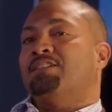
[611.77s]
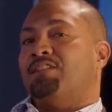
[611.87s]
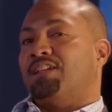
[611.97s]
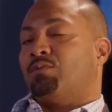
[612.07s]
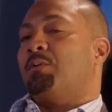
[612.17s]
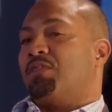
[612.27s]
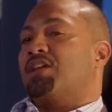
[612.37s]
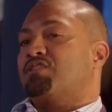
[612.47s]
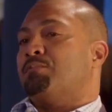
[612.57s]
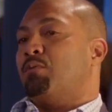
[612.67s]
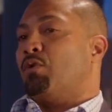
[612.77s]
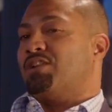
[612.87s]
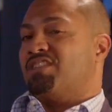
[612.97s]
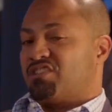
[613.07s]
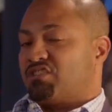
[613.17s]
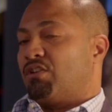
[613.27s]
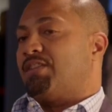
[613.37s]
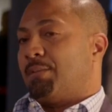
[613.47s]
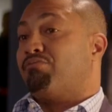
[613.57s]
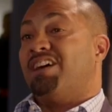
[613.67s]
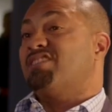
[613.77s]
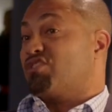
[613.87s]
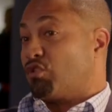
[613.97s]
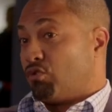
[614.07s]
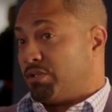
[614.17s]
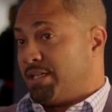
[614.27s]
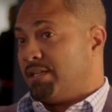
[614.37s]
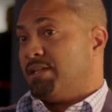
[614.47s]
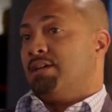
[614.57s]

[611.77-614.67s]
So that's why we think it's important to start that process early,